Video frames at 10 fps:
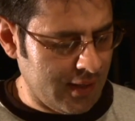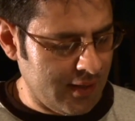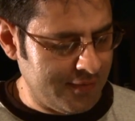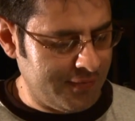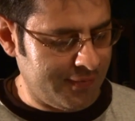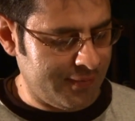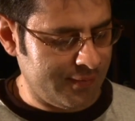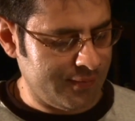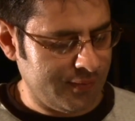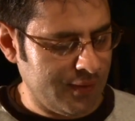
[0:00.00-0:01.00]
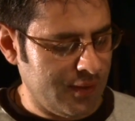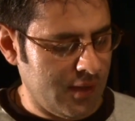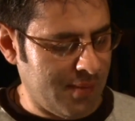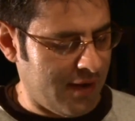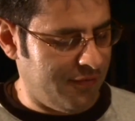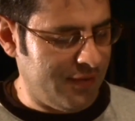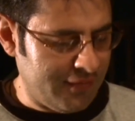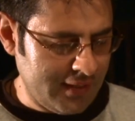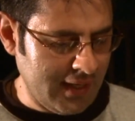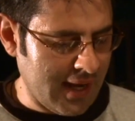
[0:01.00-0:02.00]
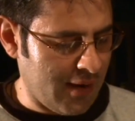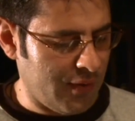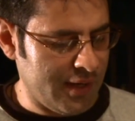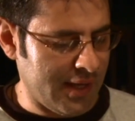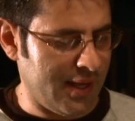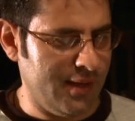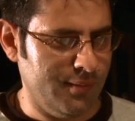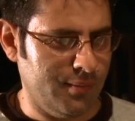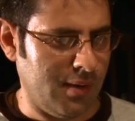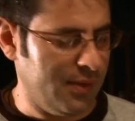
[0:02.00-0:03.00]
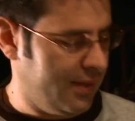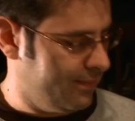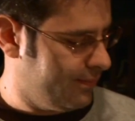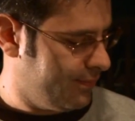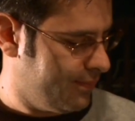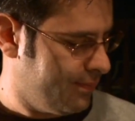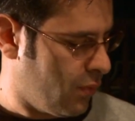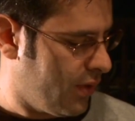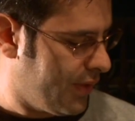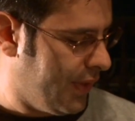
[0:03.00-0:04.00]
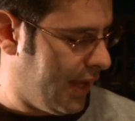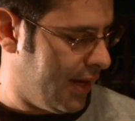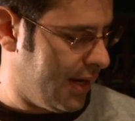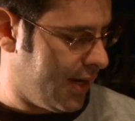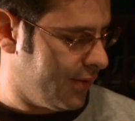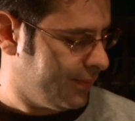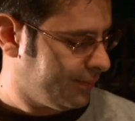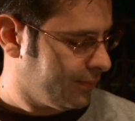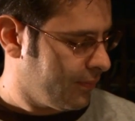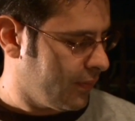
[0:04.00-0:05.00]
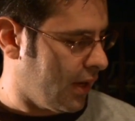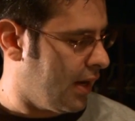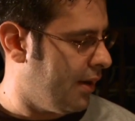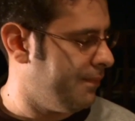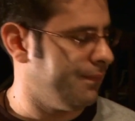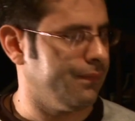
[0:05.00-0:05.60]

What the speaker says: of about a 15-hour day, probably more than that now,